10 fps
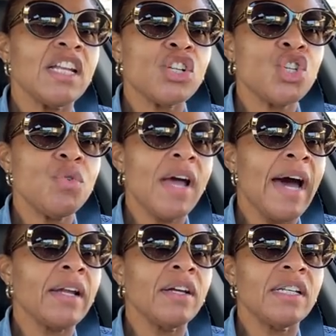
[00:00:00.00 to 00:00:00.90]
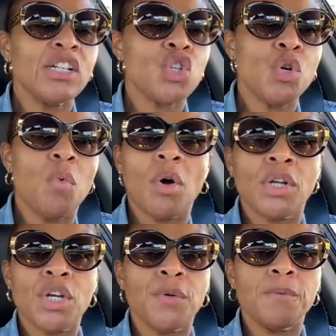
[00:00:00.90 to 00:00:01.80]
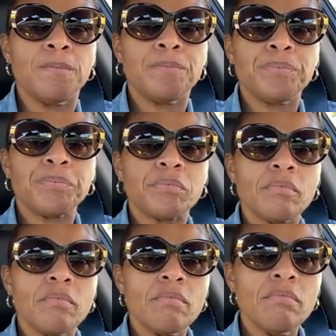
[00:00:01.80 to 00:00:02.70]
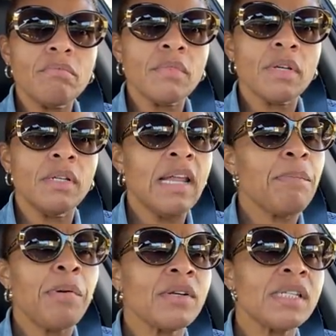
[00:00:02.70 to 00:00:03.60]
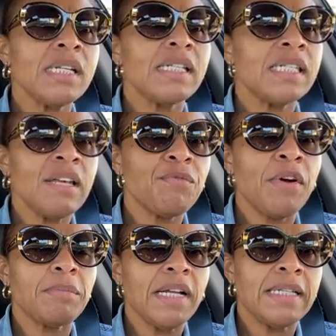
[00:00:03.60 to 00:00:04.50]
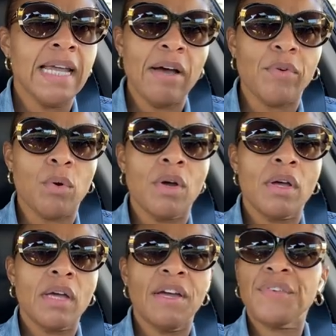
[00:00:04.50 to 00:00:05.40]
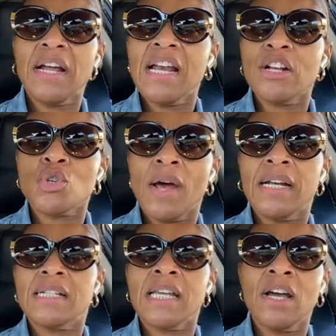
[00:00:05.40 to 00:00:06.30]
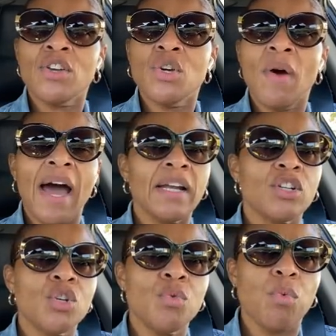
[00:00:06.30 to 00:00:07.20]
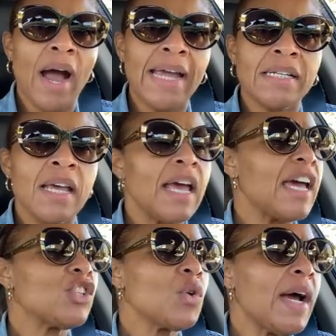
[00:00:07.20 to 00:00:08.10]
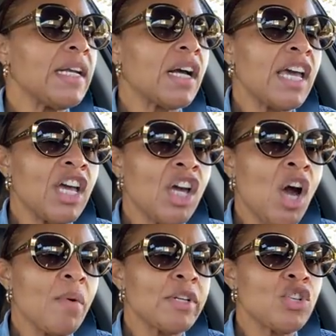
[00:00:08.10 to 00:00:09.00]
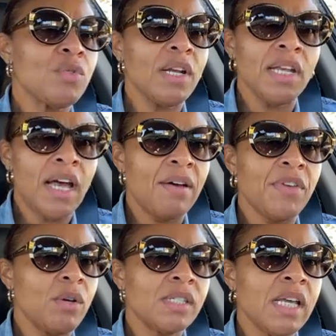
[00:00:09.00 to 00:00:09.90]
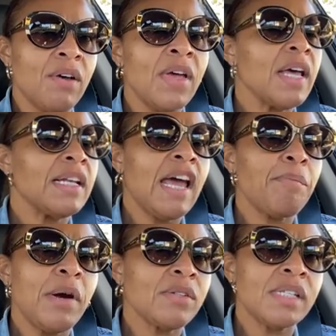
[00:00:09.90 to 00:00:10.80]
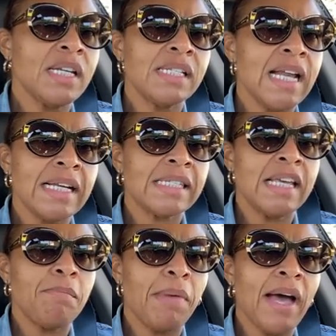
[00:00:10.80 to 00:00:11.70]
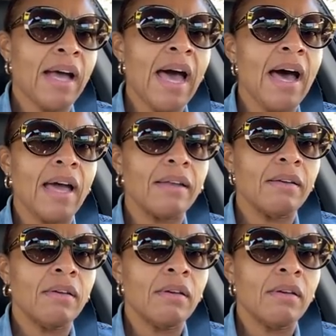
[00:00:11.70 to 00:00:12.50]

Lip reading: that you want to do. That person is sent from the devil. If they're not trying to tell you how to do right and trying to encourage you to love yourself, that person is not sent by God.